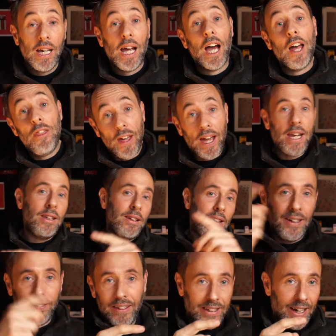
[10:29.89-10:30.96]
And then
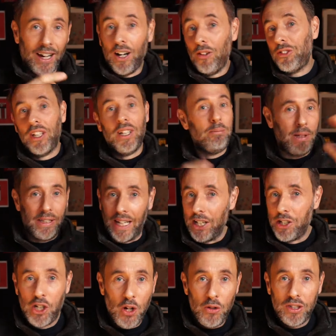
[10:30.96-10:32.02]
the day after, be that a
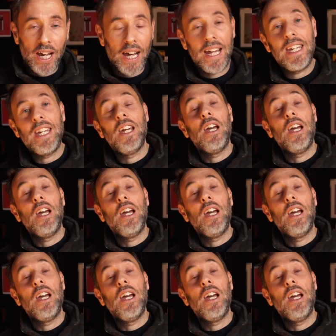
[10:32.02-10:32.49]
Tuesday,